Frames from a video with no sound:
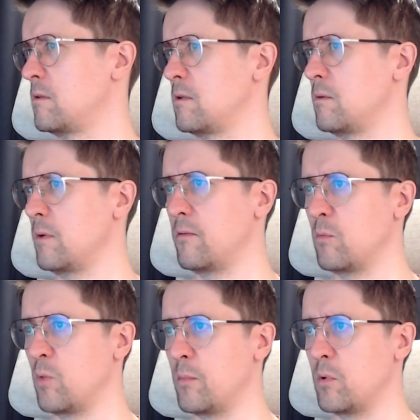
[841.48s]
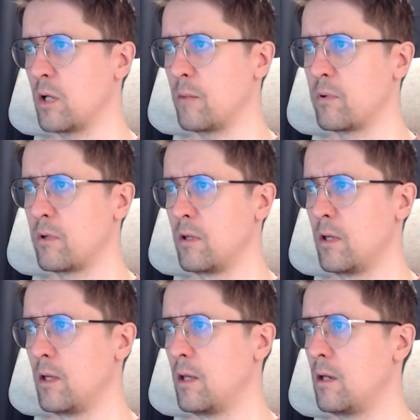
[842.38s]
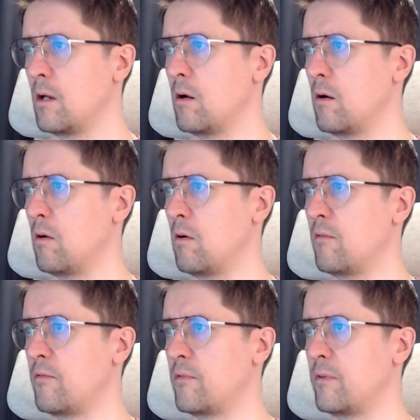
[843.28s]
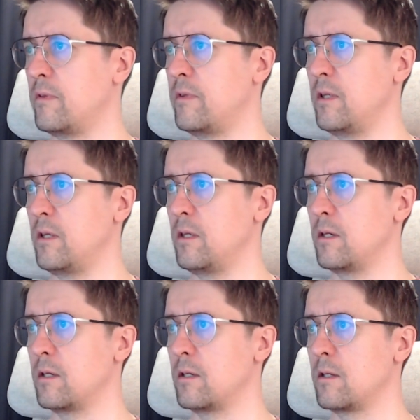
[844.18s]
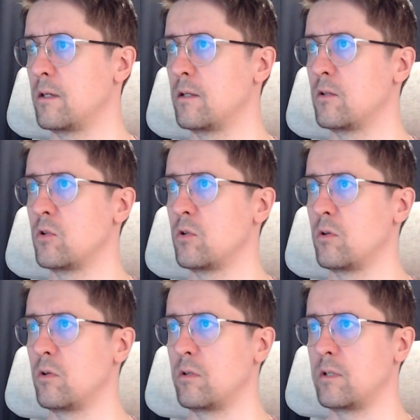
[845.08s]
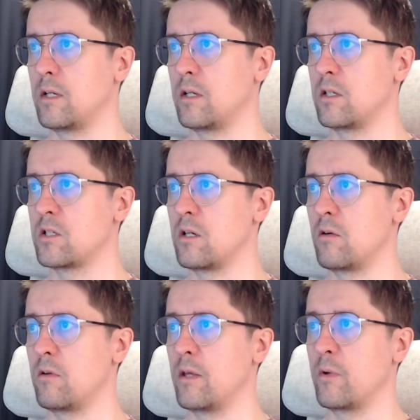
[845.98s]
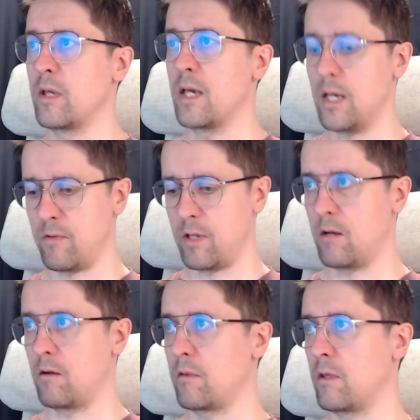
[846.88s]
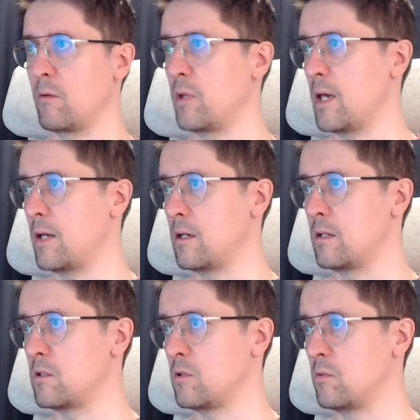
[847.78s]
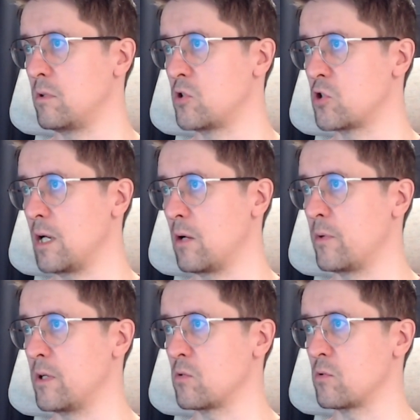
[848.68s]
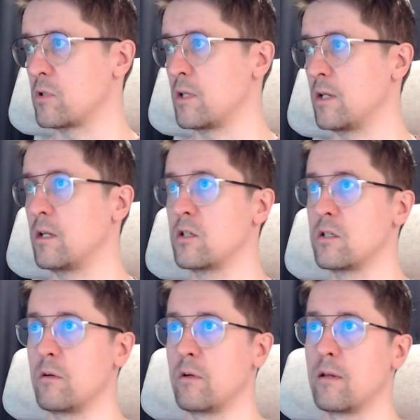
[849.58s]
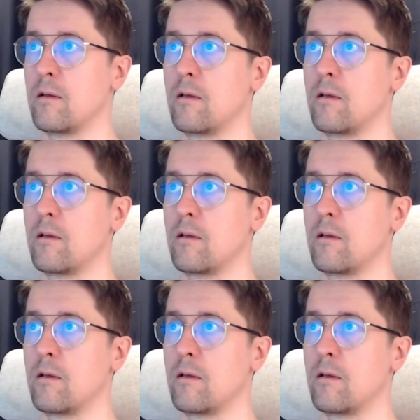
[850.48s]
There we have the web lookup of the data dictionary that we have here, that we added it to the child resource data dictionary.